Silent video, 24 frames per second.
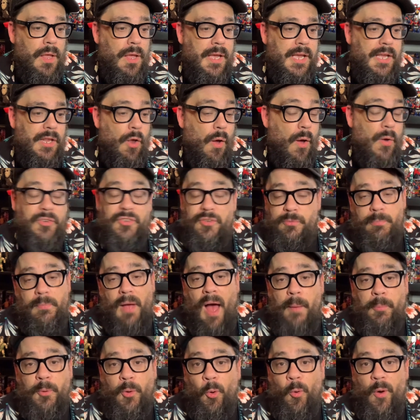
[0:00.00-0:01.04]
which
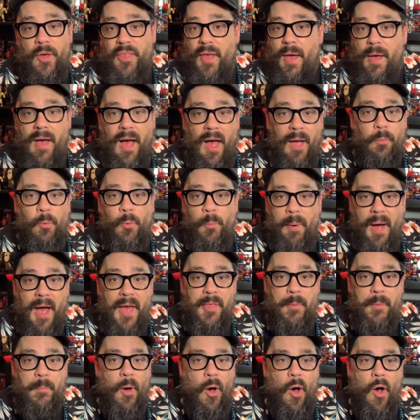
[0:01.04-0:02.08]
I'm cool with. I will buy
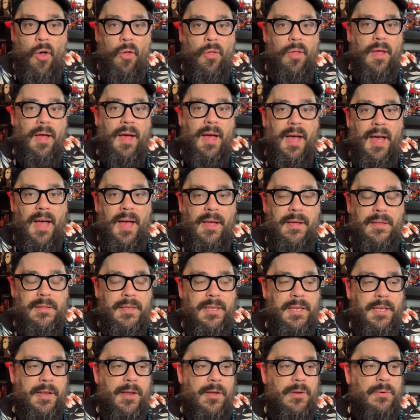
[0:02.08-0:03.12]
them all.
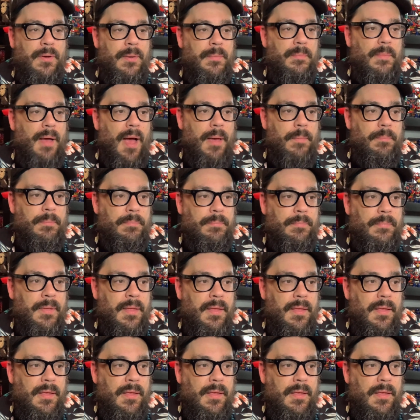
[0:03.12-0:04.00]
I'm